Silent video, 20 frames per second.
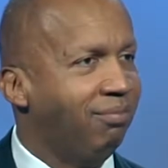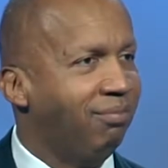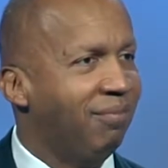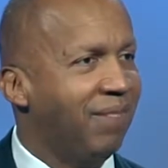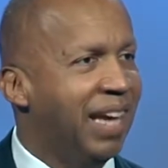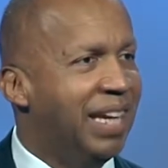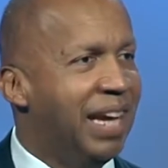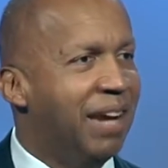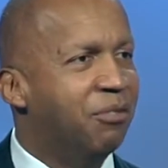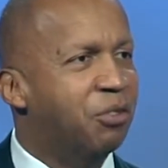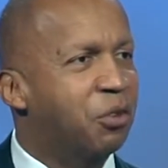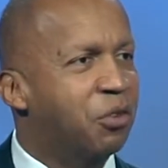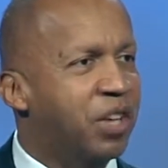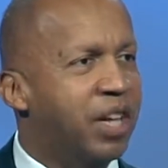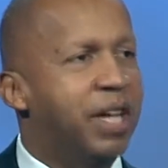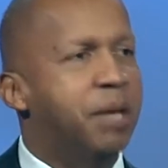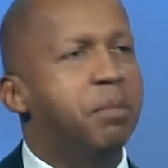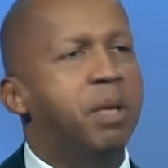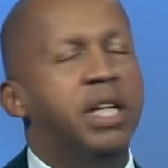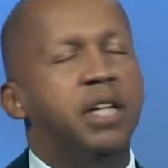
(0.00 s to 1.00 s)
And after
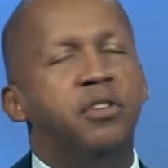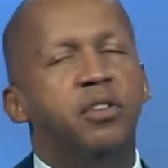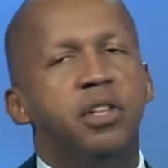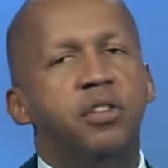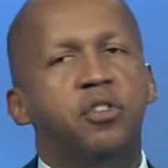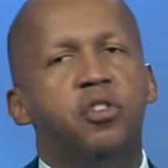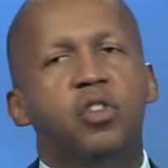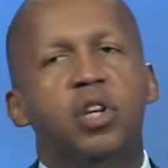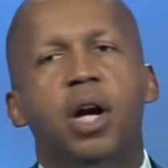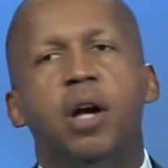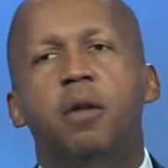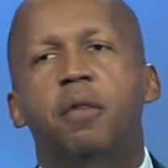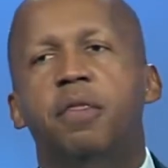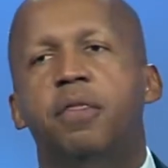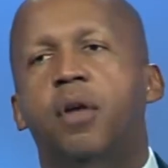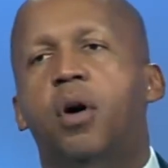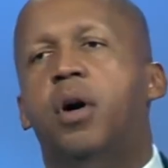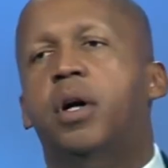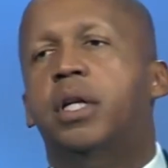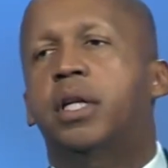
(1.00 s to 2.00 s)
10 minutes, this child
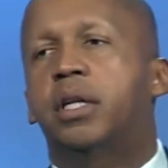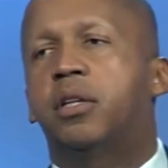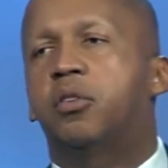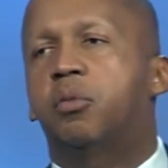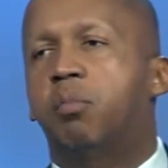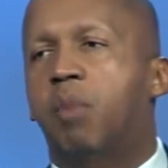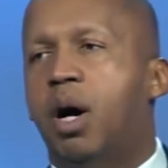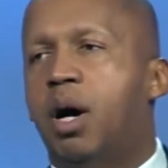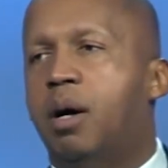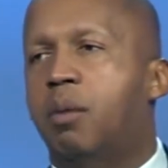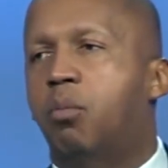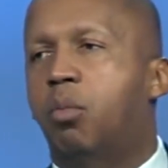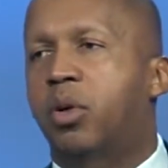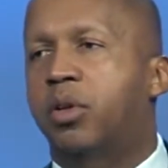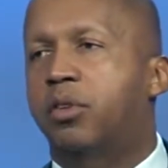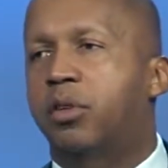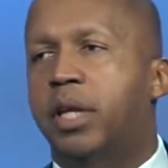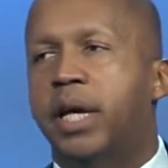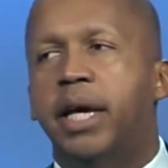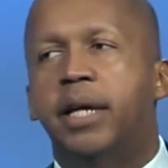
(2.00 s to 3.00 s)
thought his mom
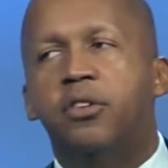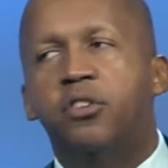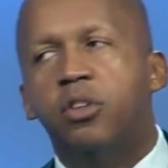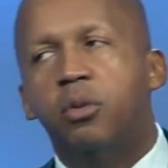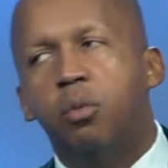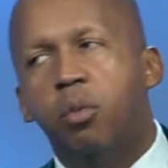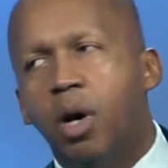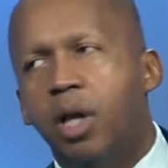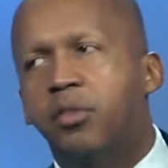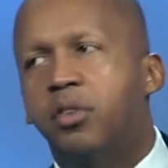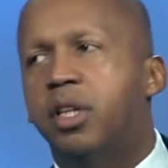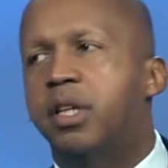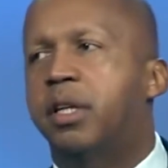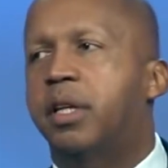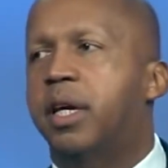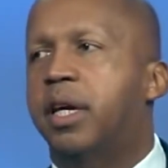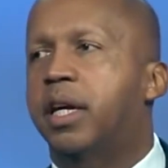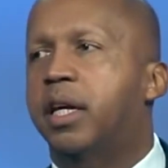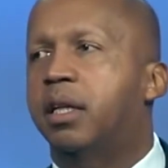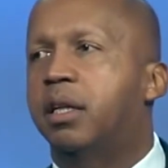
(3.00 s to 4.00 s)
was dead. She wasn't
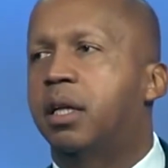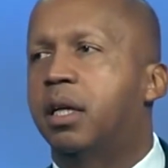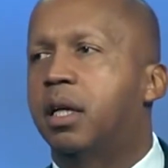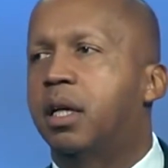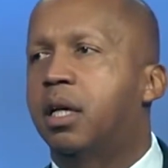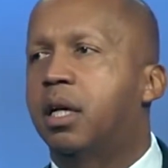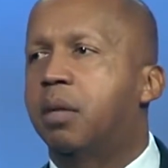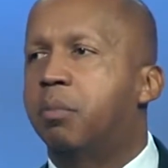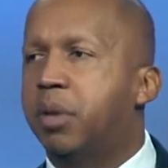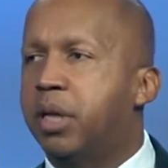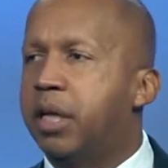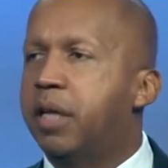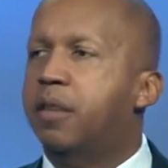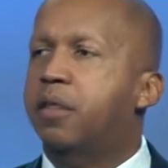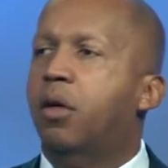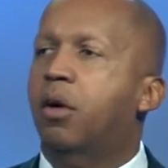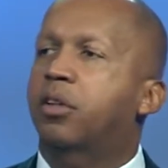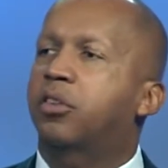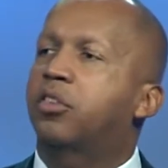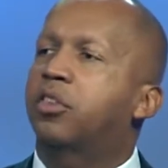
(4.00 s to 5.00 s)
dead, but he
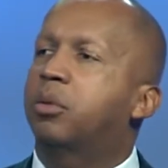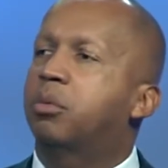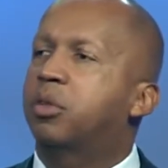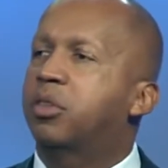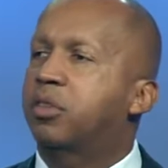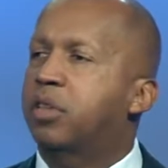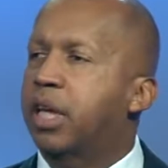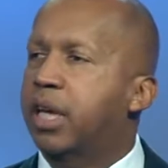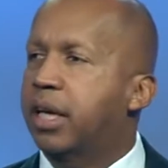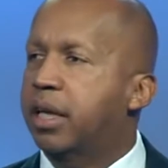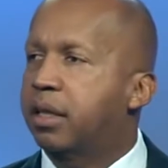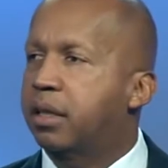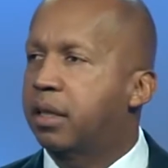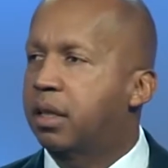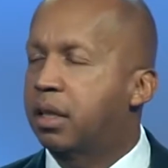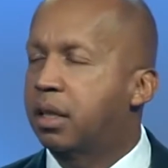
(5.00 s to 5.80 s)
thought she was dead.